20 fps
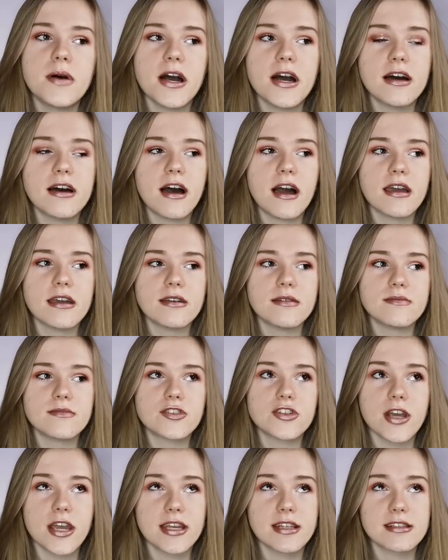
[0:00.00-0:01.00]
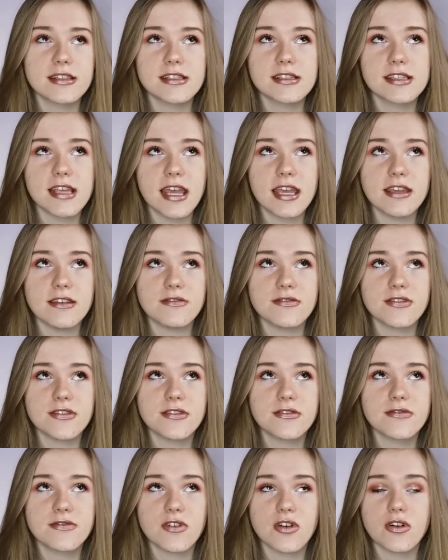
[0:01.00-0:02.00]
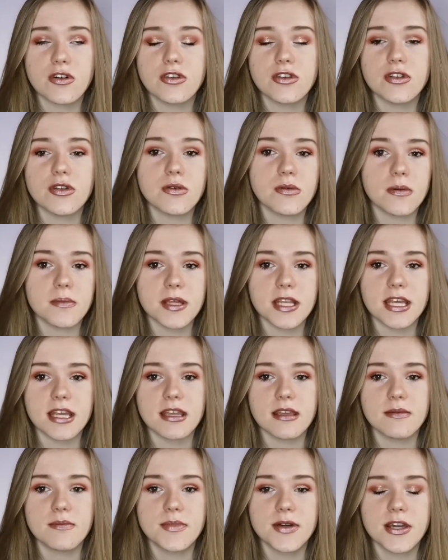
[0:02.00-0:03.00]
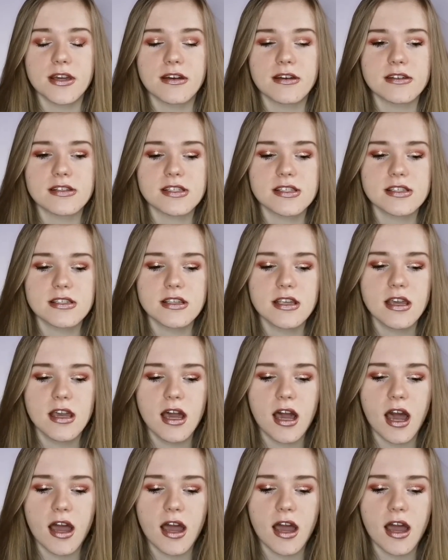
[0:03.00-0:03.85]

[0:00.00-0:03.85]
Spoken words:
But I am trying to save for a newer Mini because